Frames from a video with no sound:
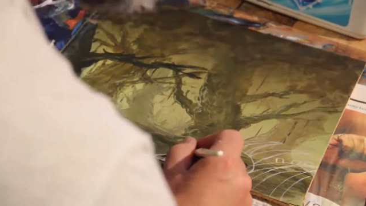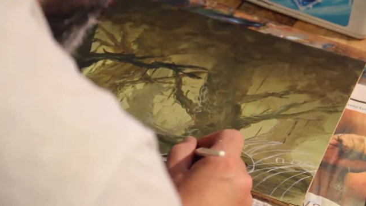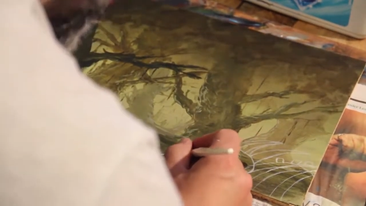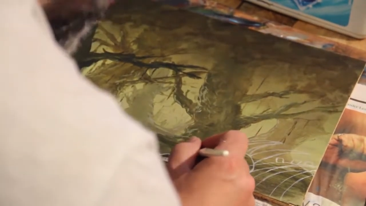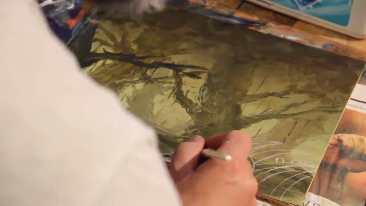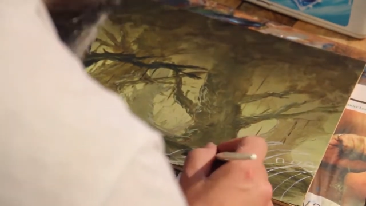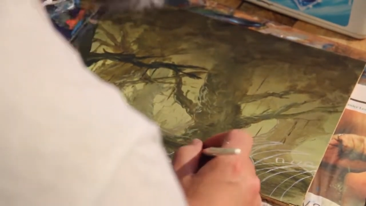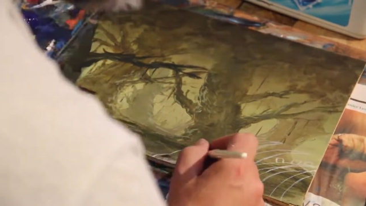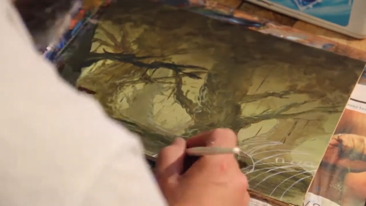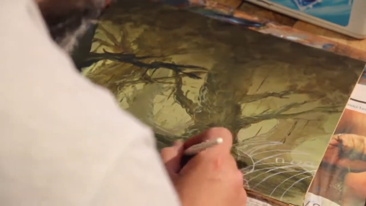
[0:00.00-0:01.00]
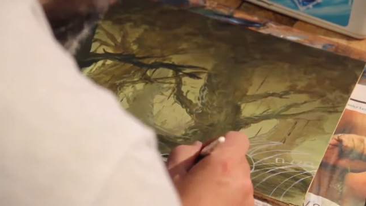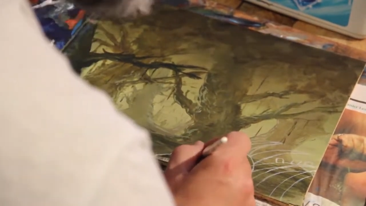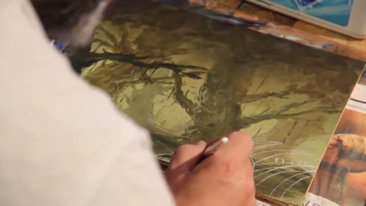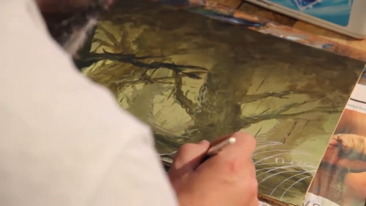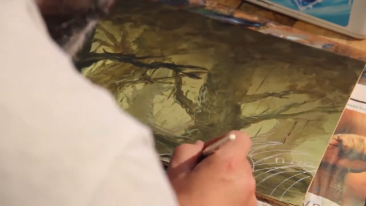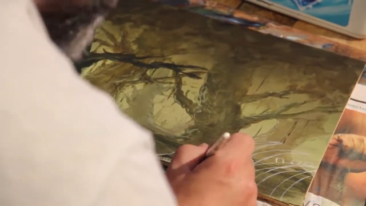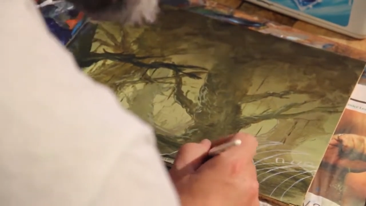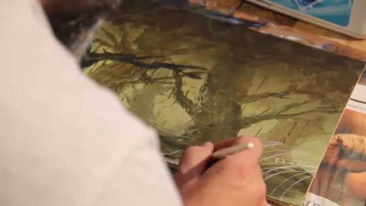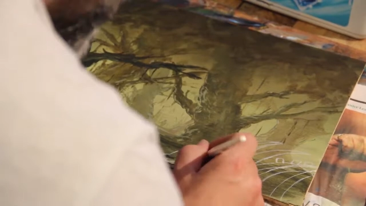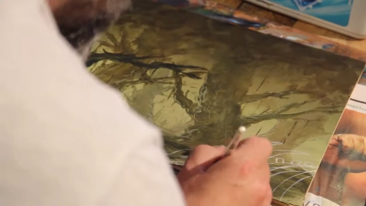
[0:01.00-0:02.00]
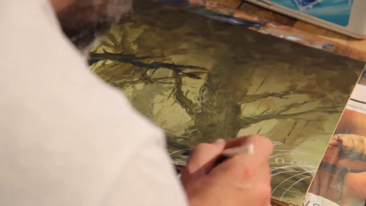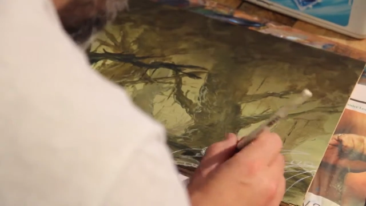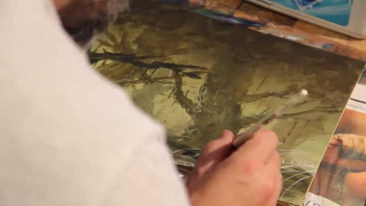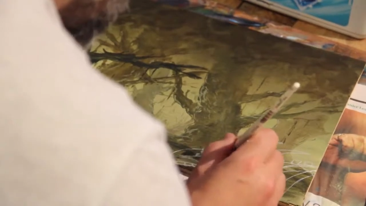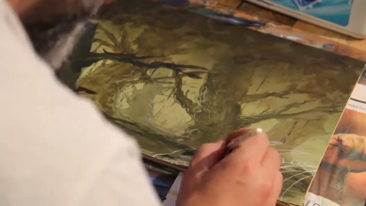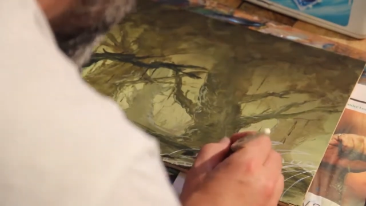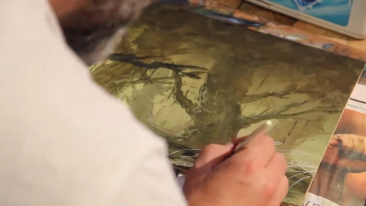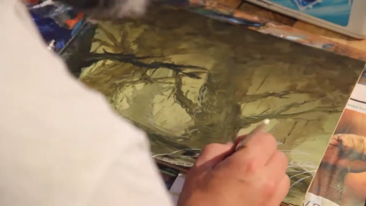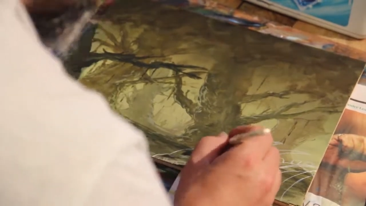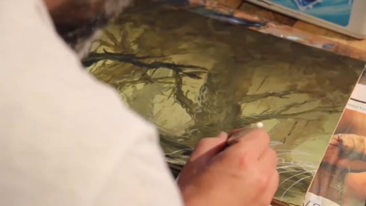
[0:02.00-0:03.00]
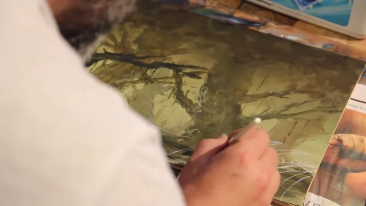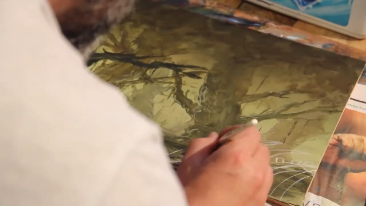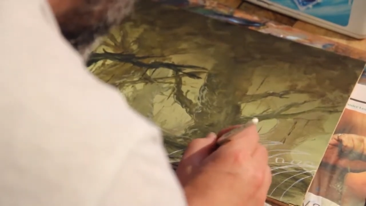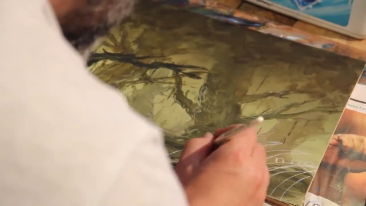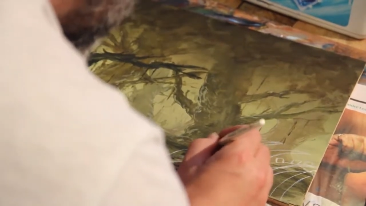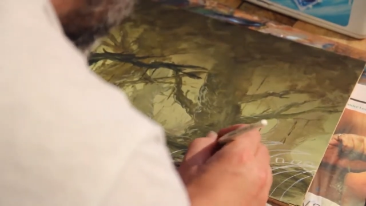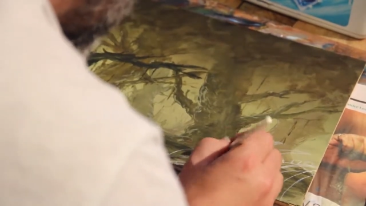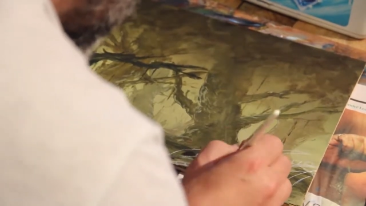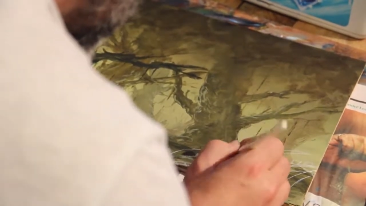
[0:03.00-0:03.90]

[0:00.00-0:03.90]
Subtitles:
No face is visible, so there are no lips to read.